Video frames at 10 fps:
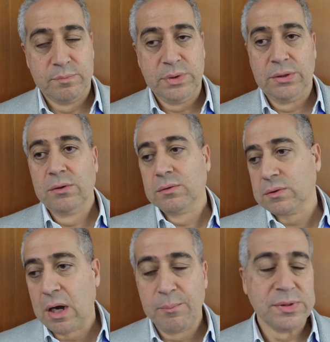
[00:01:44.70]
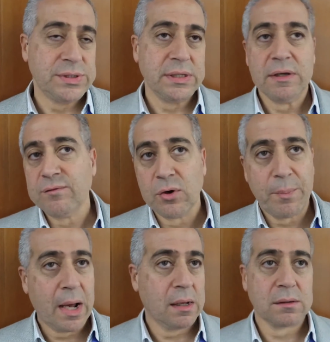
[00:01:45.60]
You know, compensating for
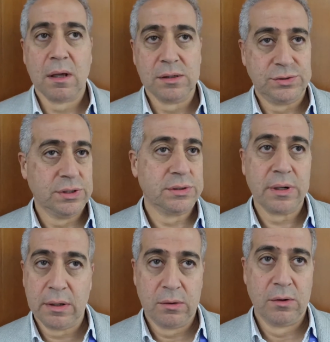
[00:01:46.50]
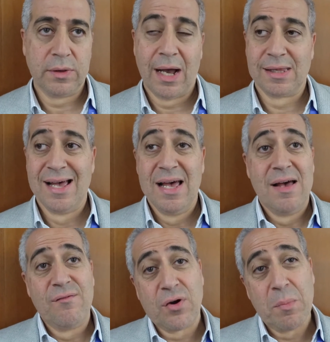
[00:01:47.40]
packet loss, jitter and all
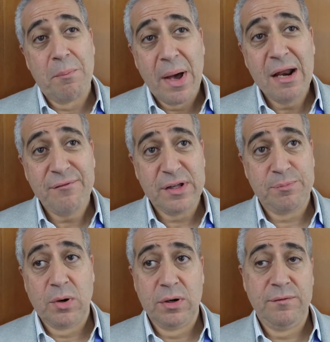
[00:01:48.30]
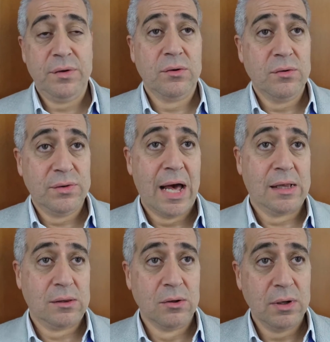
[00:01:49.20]
that. From a benefit point of view,
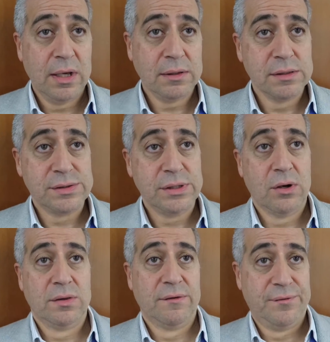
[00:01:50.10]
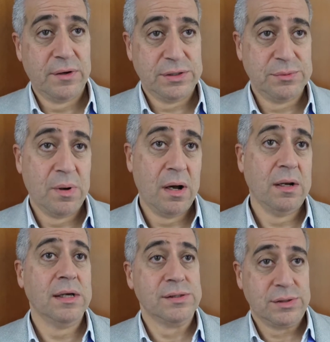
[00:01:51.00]
that low latency on the first
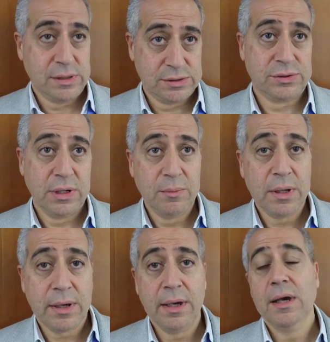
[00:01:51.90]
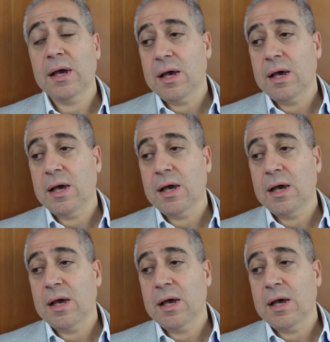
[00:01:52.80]
mile is extremely key.